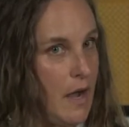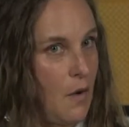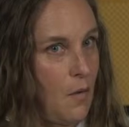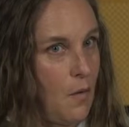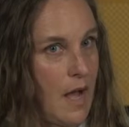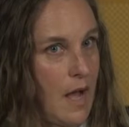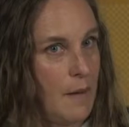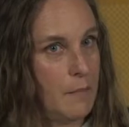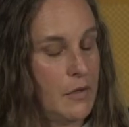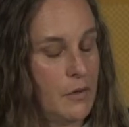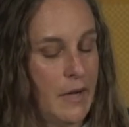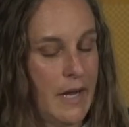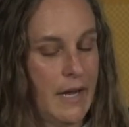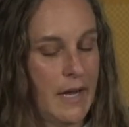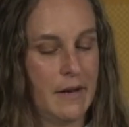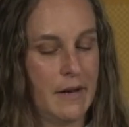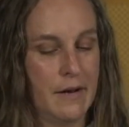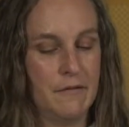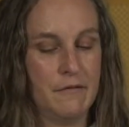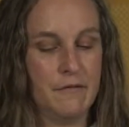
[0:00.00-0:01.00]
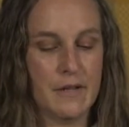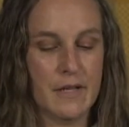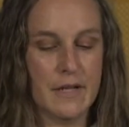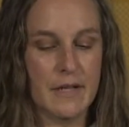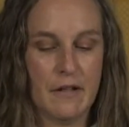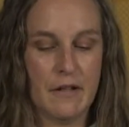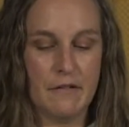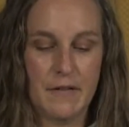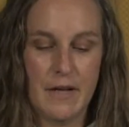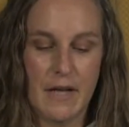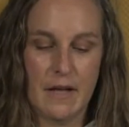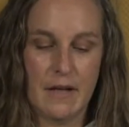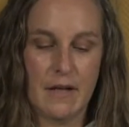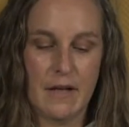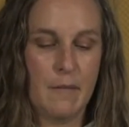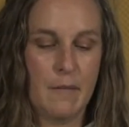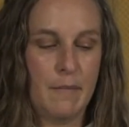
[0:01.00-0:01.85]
Co-op, located in Philadelphia,